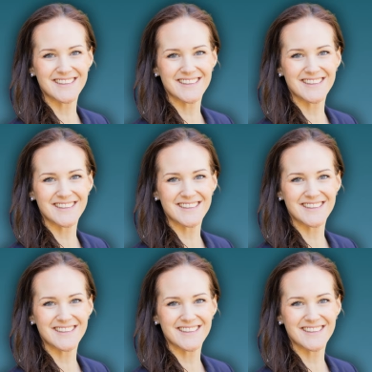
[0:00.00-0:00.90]

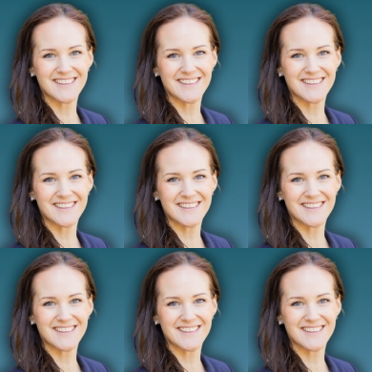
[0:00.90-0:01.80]

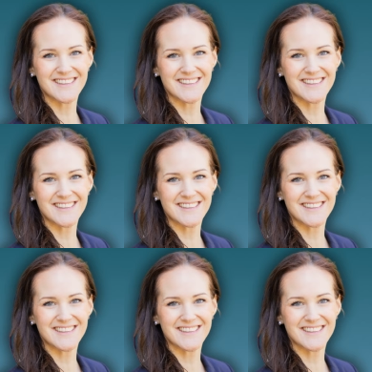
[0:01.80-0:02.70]

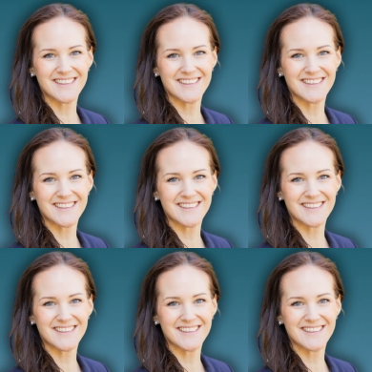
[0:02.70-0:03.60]

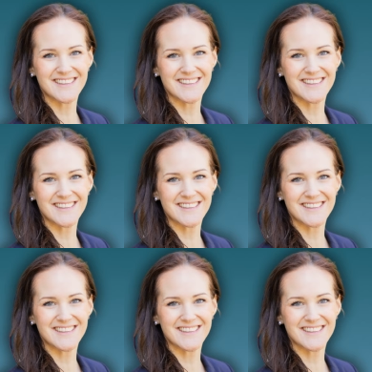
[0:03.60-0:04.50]

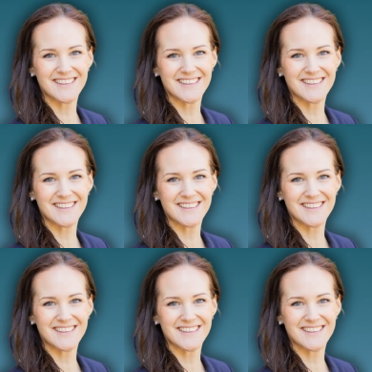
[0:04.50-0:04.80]
The face doesn't move, so there is nothing to read.